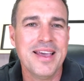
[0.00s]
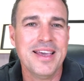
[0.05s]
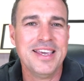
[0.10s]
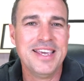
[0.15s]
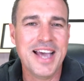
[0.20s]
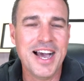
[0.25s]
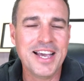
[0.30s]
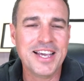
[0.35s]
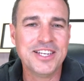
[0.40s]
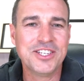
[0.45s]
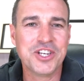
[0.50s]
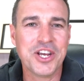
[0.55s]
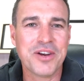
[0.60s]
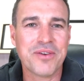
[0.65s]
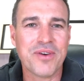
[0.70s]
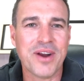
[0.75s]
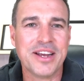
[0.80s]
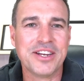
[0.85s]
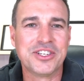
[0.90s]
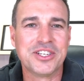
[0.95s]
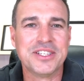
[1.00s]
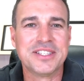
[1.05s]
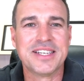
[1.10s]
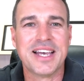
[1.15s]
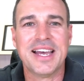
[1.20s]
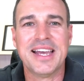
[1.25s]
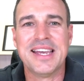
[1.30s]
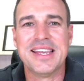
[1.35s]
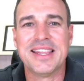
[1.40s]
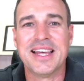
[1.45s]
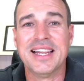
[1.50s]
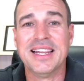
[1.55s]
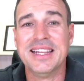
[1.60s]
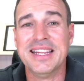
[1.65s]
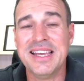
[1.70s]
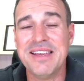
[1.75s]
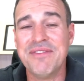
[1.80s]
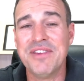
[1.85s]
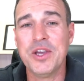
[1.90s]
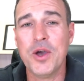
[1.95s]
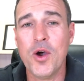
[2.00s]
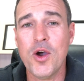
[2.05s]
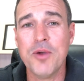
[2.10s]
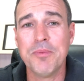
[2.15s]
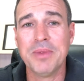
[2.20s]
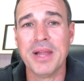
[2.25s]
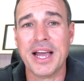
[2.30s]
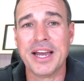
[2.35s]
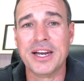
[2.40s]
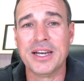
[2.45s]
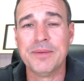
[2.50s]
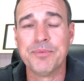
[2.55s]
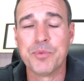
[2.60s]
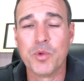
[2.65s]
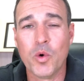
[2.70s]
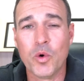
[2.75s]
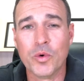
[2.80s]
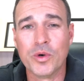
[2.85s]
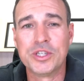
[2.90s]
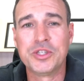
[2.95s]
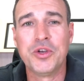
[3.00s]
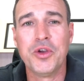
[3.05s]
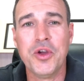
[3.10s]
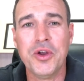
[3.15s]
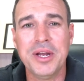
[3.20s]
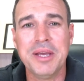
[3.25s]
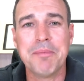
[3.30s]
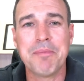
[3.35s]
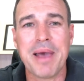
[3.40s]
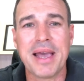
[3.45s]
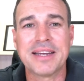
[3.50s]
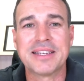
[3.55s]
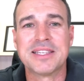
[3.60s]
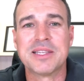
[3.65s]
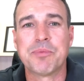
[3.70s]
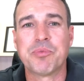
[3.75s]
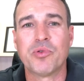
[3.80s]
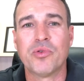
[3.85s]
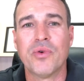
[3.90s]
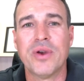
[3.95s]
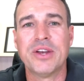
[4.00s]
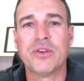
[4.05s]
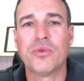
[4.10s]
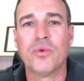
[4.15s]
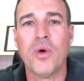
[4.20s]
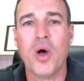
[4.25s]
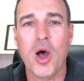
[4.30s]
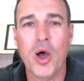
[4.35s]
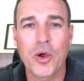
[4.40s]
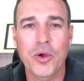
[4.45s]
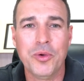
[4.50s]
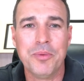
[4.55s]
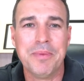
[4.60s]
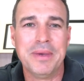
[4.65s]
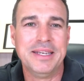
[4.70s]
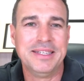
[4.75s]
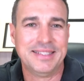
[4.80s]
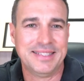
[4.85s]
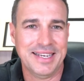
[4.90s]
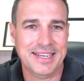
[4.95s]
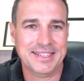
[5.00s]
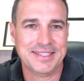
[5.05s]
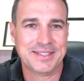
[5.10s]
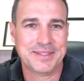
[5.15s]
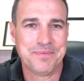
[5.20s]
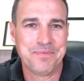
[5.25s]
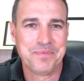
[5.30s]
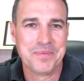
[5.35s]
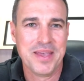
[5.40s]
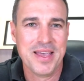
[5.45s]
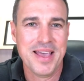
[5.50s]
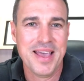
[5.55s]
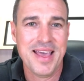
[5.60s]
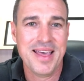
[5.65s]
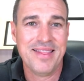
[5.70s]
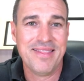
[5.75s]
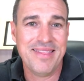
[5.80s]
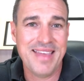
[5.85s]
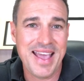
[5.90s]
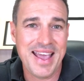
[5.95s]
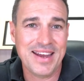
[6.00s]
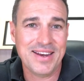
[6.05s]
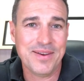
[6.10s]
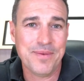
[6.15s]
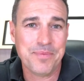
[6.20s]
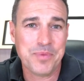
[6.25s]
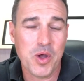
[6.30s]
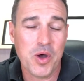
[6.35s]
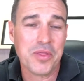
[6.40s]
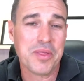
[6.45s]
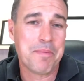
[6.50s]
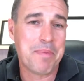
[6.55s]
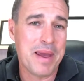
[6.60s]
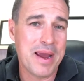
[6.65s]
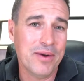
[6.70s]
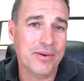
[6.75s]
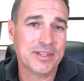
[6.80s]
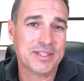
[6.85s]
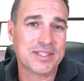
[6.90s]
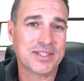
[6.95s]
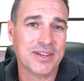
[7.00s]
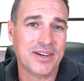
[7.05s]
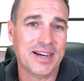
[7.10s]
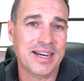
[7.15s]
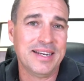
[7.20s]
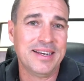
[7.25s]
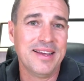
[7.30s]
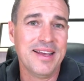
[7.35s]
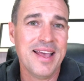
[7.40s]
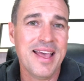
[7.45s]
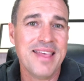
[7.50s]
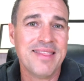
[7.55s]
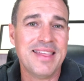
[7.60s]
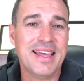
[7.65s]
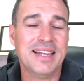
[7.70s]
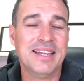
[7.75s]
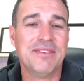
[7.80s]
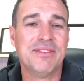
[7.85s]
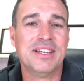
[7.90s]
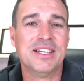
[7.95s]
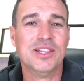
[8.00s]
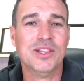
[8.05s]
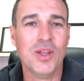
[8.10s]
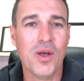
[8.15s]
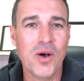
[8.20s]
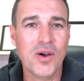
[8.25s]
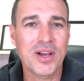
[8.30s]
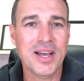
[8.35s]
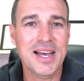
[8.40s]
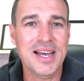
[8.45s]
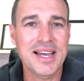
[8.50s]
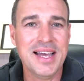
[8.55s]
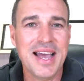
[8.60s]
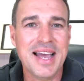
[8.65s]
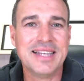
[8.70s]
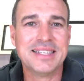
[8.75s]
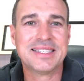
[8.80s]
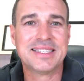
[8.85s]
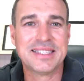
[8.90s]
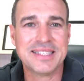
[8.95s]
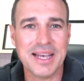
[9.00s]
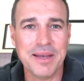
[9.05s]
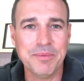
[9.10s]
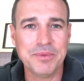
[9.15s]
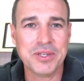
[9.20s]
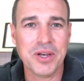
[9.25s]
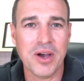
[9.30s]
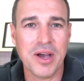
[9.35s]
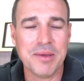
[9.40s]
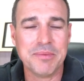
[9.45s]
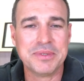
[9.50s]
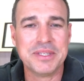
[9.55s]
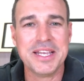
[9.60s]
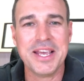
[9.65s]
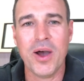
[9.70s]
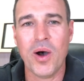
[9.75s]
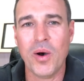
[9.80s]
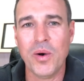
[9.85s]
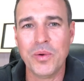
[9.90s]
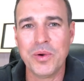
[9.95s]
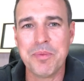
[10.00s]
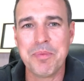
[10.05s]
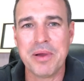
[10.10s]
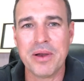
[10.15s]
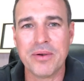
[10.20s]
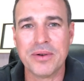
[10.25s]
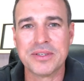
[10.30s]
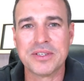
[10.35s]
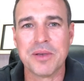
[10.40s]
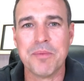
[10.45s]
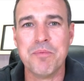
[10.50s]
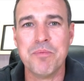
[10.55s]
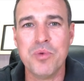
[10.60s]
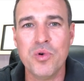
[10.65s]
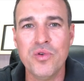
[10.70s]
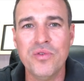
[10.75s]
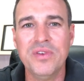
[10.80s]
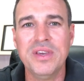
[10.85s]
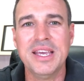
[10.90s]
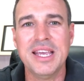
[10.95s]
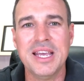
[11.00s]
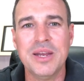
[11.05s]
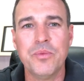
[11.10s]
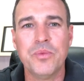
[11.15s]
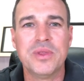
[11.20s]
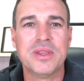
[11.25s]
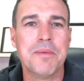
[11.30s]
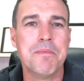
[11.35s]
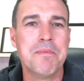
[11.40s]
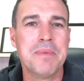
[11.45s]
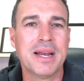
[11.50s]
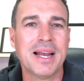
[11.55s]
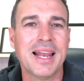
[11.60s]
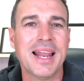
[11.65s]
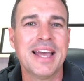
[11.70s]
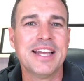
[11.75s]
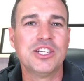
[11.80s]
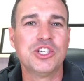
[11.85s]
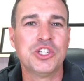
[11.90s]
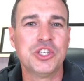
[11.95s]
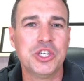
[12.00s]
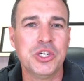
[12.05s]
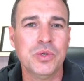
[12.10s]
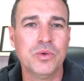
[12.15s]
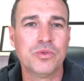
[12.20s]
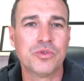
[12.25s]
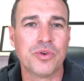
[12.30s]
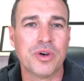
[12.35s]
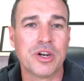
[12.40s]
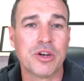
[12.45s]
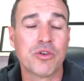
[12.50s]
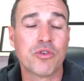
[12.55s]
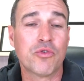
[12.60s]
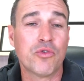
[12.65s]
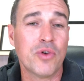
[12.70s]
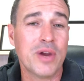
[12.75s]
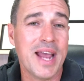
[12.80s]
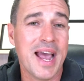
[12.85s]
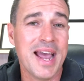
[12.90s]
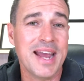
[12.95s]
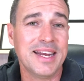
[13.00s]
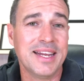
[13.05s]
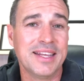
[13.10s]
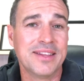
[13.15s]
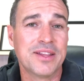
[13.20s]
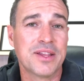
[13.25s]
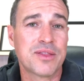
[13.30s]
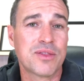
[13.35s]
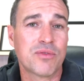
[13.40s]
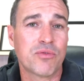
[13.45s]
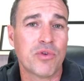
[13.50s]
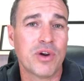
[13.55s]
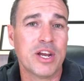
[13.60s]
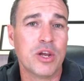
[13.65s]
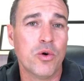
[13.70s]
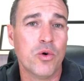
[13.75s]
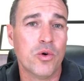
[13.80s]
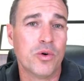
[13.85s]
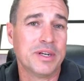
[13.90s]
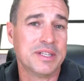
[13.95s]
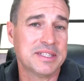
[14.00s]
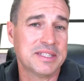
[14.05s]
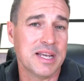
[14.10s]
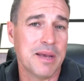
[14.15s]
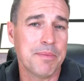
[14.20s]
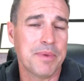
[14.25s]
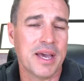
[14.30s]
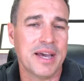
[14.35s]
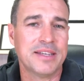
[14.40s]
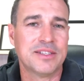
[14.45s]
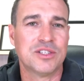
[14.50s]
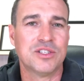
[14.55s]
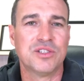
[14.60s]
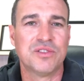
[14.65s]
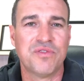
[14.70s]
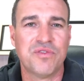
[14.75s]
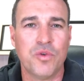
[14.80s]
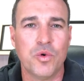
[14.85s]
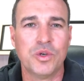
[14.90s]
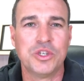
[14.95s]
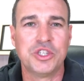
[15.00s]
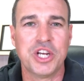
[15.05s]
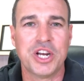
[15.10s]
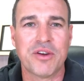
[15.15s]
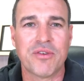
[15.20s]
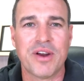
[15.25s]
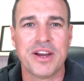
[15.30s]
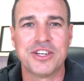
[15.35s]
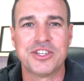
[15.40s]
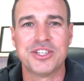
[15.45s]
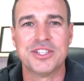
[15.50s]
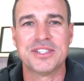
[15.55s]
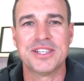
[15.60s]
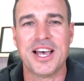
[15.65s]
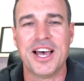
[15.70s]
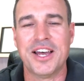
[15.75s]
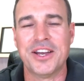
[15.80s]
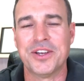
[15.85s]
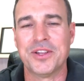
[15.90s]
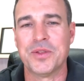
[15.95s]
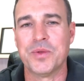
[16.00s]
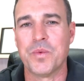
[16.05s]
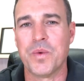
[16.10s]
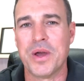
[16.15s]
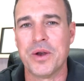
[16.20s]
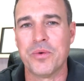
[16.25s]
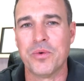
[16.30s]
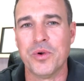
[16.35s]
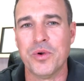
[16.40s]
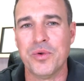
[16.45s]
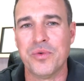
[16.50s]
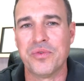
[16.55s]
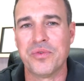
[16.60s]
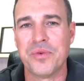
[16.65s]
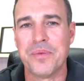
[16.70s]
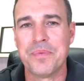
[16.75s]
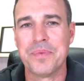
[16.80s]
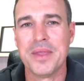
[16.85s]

Younger generations are either leaving home later or returning back to the parental home, he says. Then, on the parents' side, they're living longer, and sometimes the older parents are moving in with the middle-aged children, creating the three, or in some cases, four generations under the one roof.